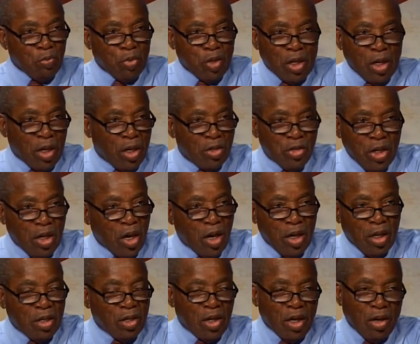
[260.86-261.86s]
It's not,
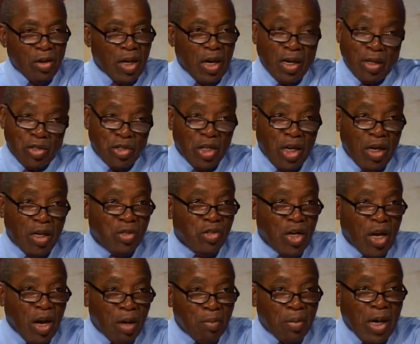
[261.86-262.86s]
like I said, it's
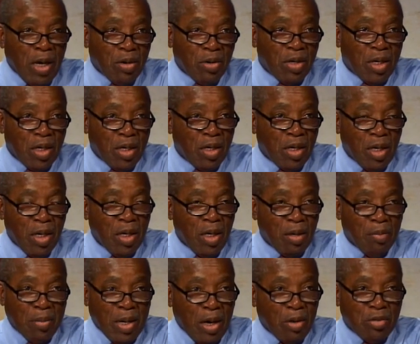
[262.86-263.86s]
not about the
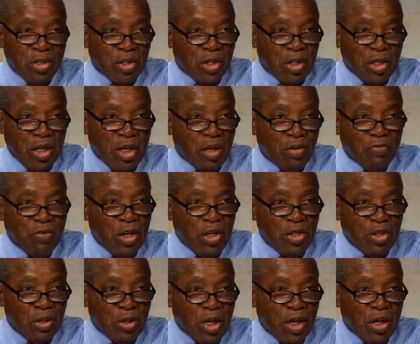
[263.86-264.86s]

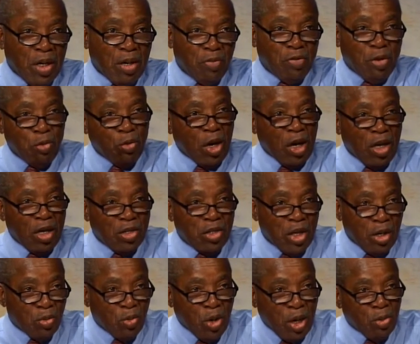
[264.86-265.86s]
individual. If it was,
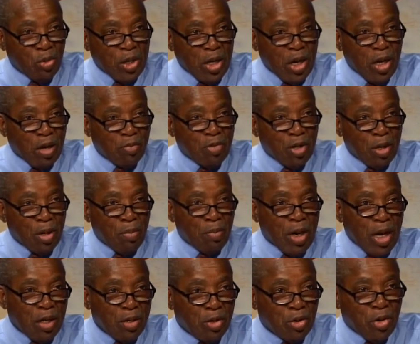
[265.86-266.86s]
then why would they have to come
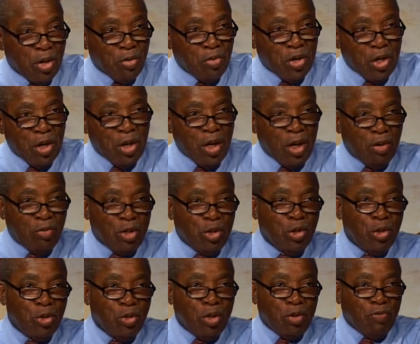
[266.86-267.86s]
back to every
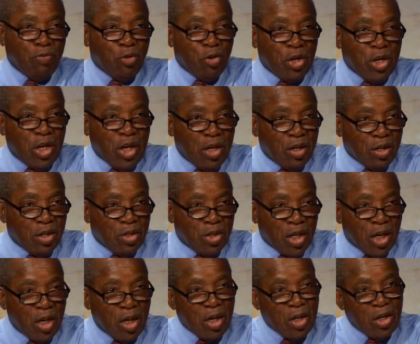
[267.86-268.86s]
2 or 4 years
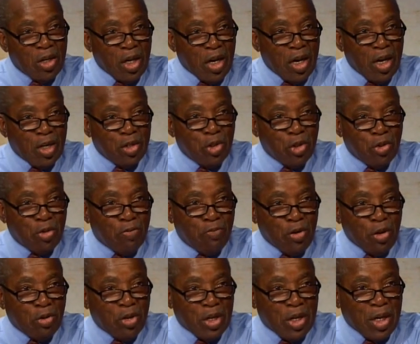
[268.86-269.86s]
to ask you to
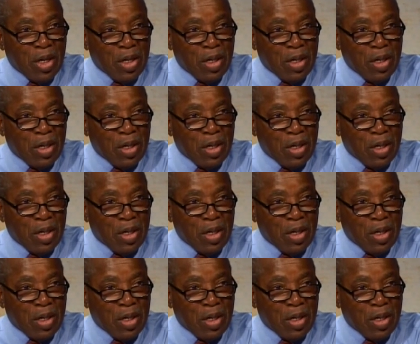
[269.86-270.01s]
vote again?